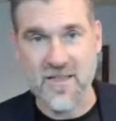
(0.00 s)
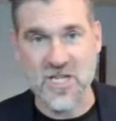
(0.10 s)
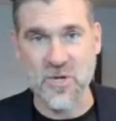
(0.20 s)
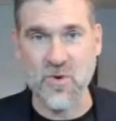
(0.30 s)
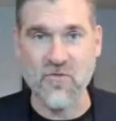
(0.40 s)
that
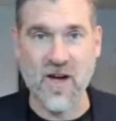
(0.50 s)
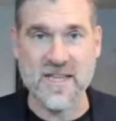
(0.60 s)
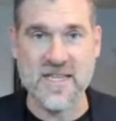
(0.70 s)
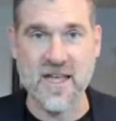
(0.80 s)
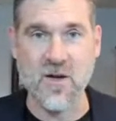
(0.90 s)
she were
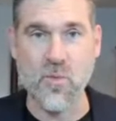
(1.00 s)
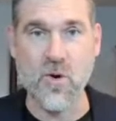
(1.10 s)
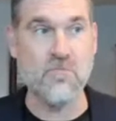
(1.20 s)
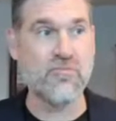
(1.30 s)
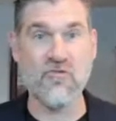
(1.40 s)
writing were
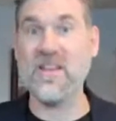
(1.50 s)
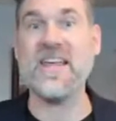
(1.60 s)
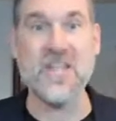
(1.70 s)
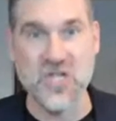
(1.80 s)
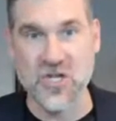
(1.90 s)

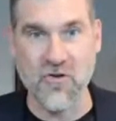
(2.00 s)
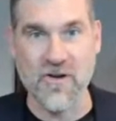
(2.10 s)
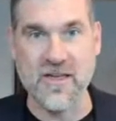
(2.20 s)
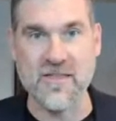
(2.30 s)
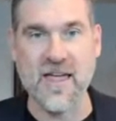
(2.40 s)
brilliant
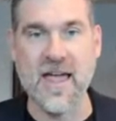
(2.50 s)
stories.